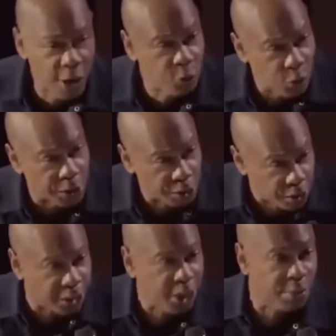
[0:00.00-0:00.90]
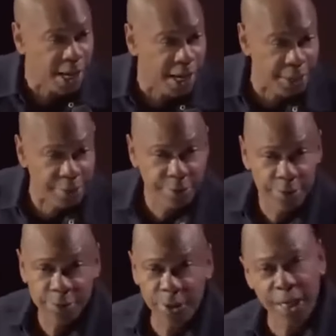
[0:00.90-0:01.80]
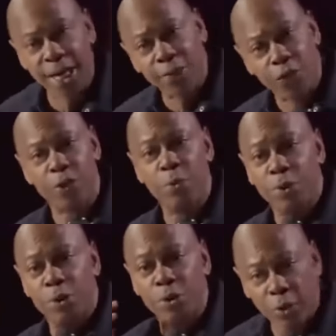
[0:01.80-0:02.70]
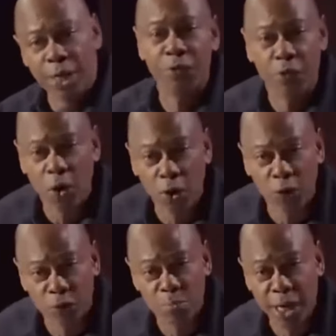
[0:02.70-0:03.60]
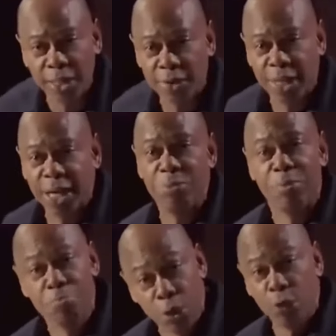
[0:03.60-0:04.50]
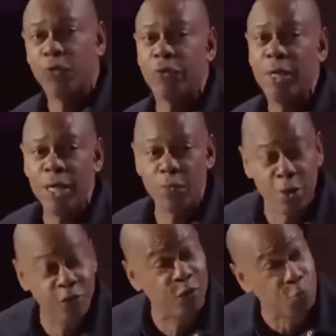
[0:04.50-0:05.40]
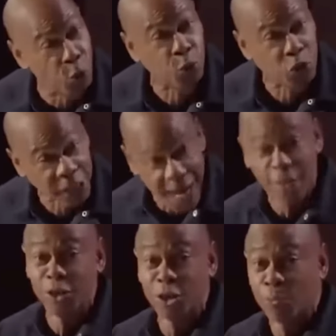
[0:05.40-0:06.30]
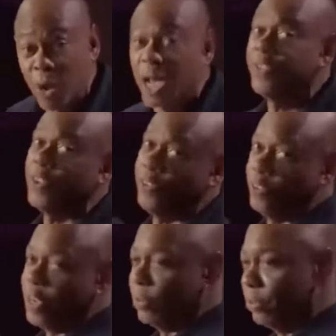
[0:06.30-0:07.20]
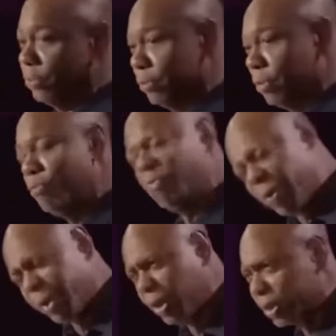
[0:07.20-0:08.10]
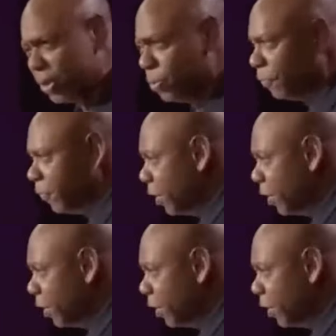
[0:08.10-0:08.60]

how lucky am I that I got to see one of the greatest artists of my time immersed in one of his most challenging processes ever. I'm very lucky to have